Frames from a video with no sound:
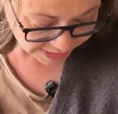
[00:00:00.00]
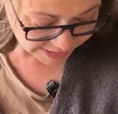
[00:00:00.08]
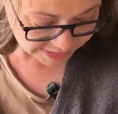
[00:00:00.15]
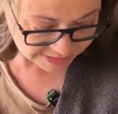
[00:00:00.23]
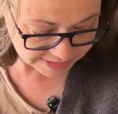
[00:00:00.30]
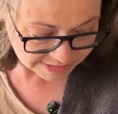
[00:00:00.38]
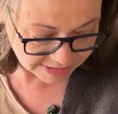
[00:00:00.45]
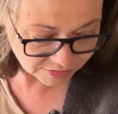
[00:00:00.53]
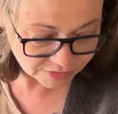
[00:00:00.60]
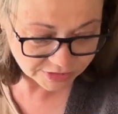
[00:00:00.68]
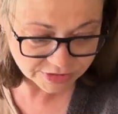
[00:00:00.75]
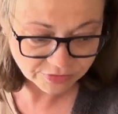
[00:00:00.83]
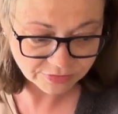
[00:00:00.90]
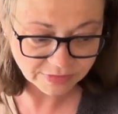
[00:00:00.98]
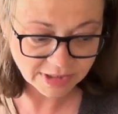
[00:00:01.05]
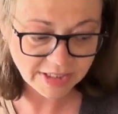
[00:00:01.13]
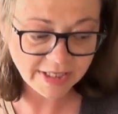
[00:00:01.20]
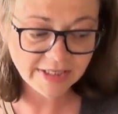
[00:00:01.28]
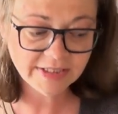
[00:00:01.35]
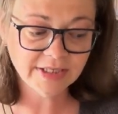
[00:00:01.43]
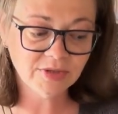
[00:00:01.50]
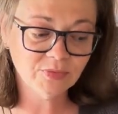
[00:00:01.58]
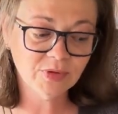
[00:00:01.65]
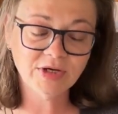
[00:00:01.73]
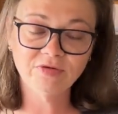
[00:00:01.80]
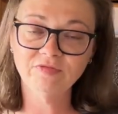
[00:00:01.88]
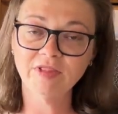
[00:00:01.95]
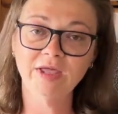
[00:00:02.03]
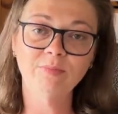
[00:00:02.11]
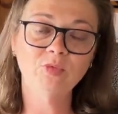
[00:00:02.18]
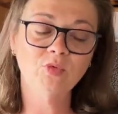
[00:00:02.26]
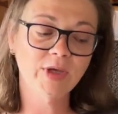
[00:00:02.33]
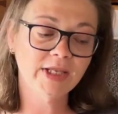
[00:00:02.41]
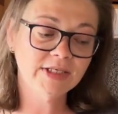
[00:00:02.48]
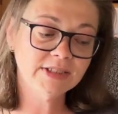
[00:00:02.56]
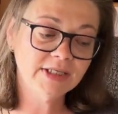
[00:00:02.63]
is also related, one of them, with